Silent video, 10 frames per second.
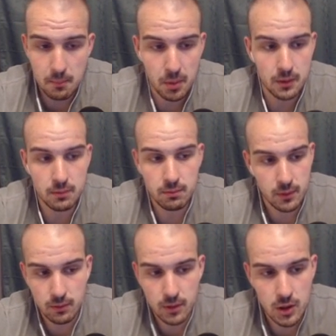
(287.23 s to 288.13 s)
but
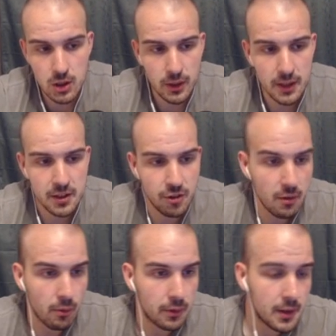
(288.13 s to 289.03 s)
you get the
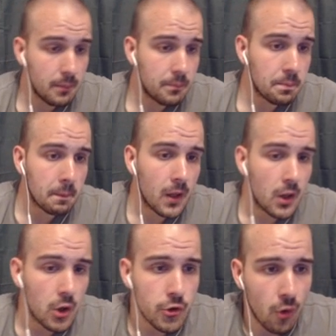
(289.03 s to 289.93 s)
general idea.
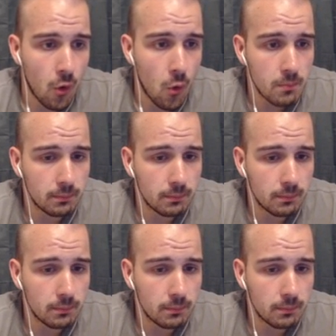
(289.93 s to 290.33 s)
So